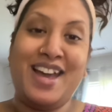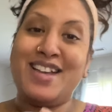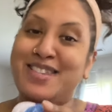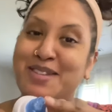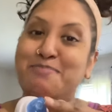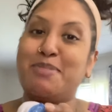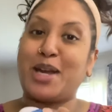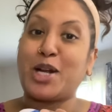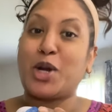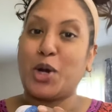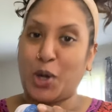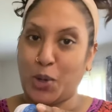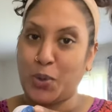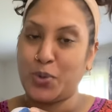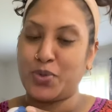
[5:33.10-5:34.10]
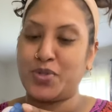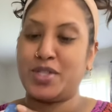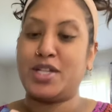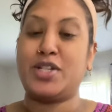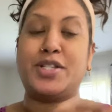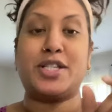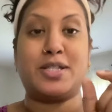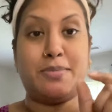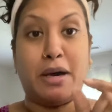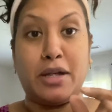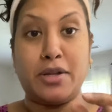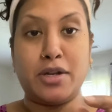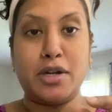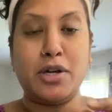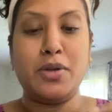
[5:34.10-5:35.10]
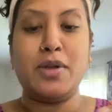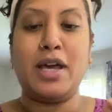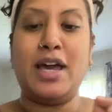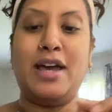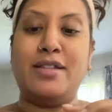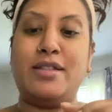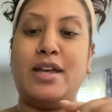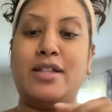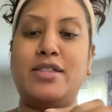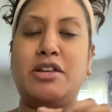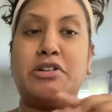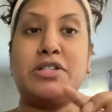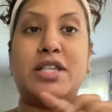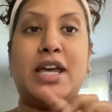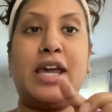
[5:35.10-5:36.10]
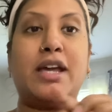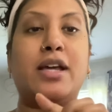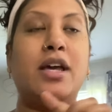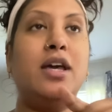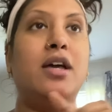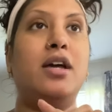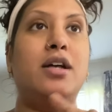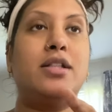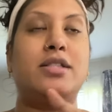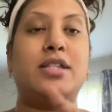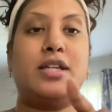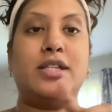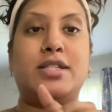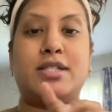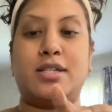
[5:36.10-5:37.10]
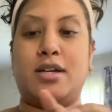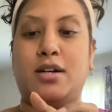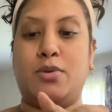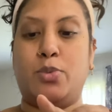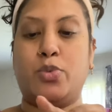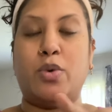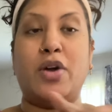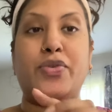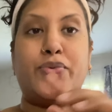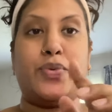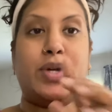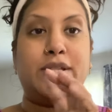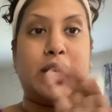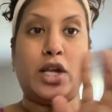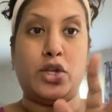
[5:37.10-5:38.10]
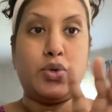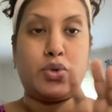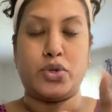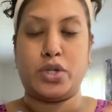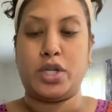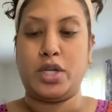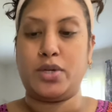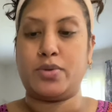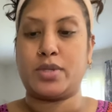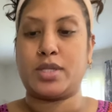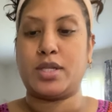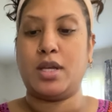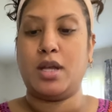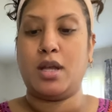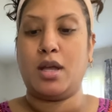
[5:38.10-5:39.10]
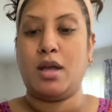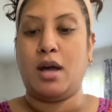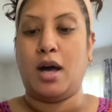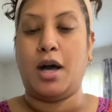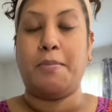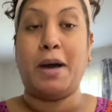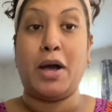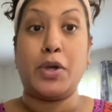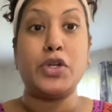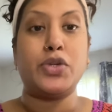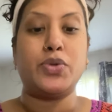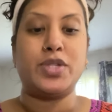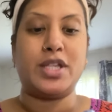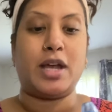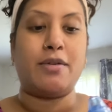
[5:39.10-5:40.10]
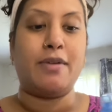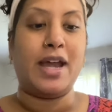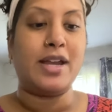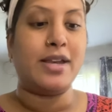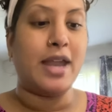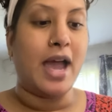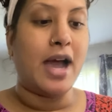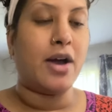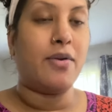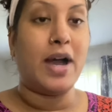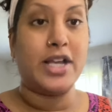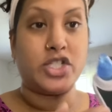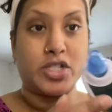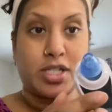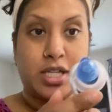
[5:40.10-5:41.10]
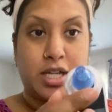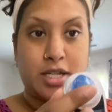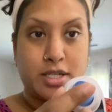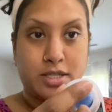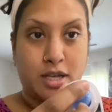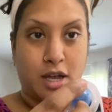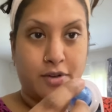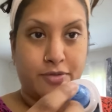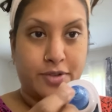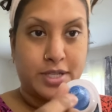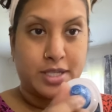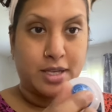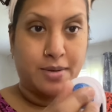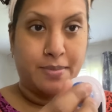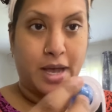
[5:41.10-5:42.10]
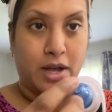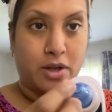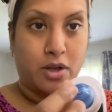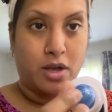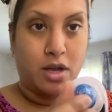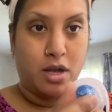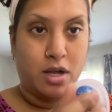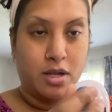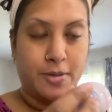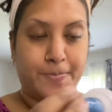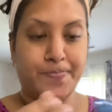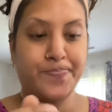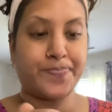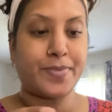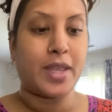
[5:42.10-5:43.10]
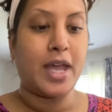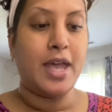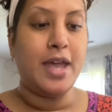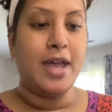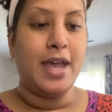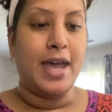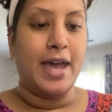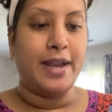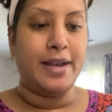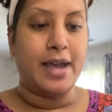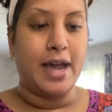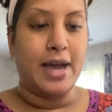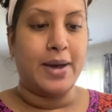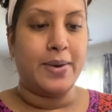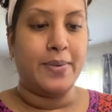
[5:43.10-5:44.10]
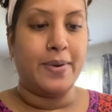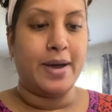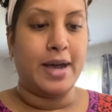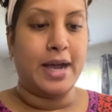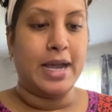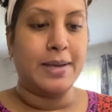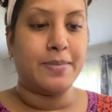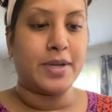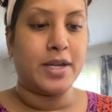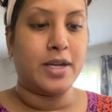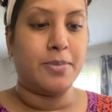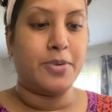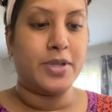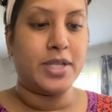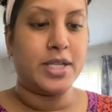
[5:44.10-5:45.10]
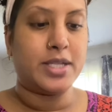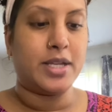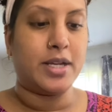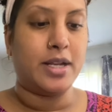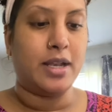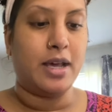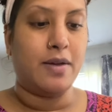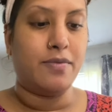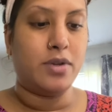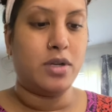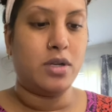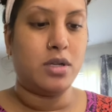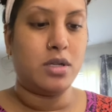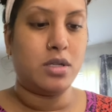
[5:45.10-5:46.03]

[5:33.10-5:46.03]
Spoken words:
bigger haul. There's a smaller haul. And then there's, like, this rough one that you could use. I will use that. Right now, I just cleaned this off with some alcohol. And now I'm gonna put this on level